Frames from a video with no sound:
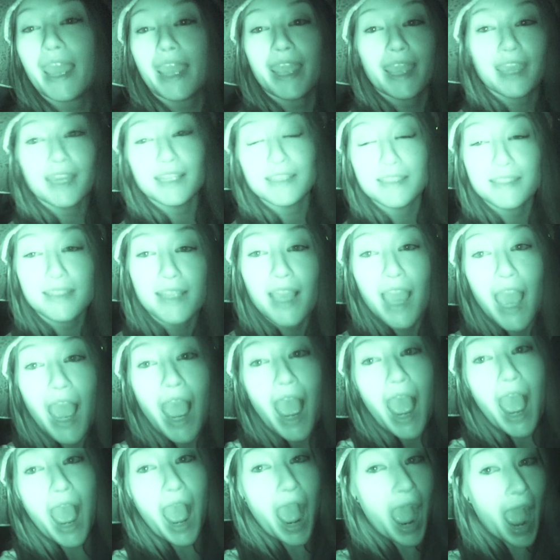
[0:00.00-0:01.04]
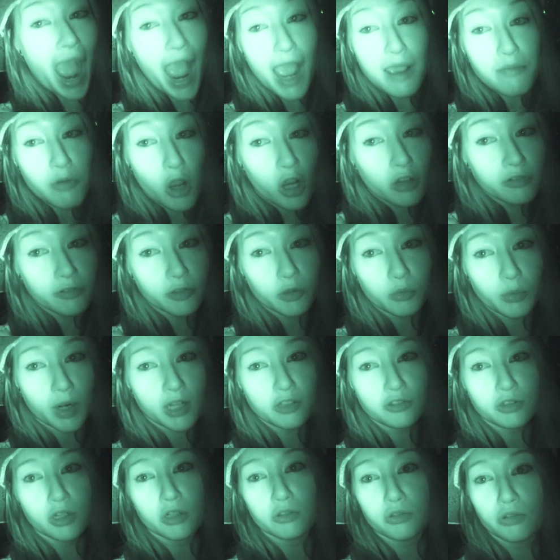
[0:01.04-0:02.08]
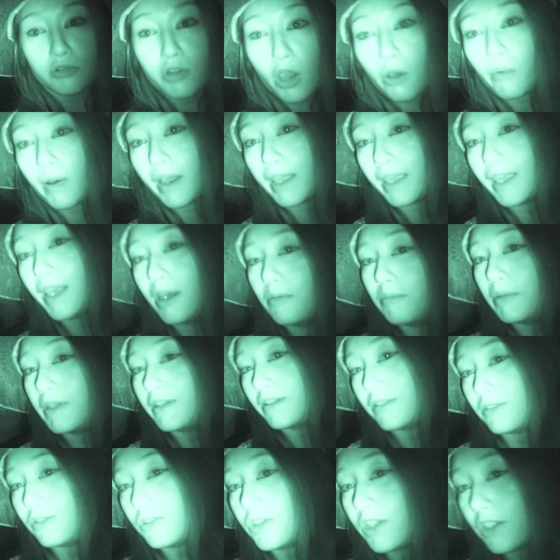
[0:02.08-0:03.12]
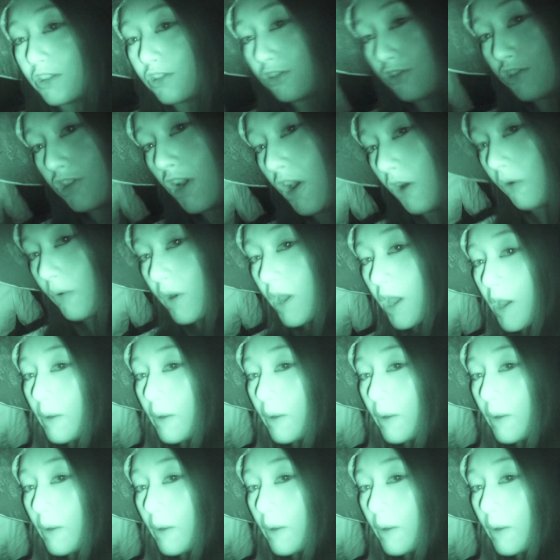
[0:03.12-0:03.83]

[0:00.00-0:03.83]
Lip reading: and I'm all for retro. You know I am, because look at the show,